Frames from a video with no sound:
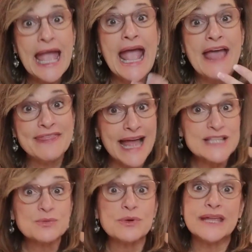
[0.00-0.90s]
And
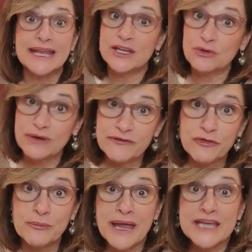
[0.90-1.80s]
that's where getting your
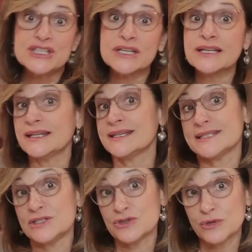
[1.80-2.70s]
information,
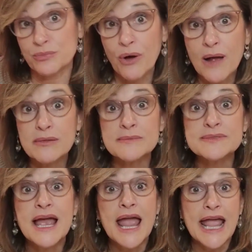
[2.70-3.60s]
listening to their problems,
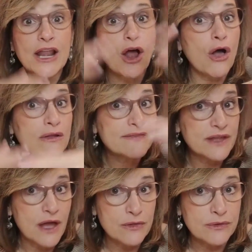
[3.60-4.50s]
and all of the
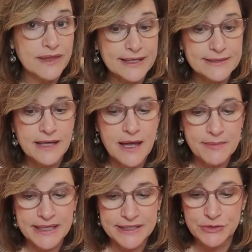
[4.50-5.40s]
other things come
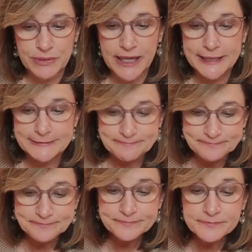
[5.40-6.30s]
into play.
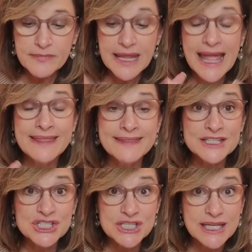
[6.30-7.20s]
And then
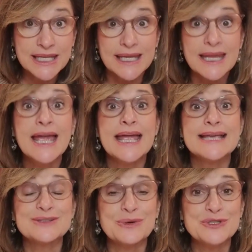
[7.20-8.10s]
G is
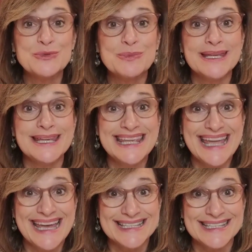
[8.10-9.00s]
going to be
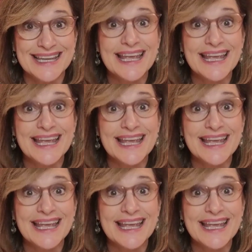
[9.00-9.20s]
get.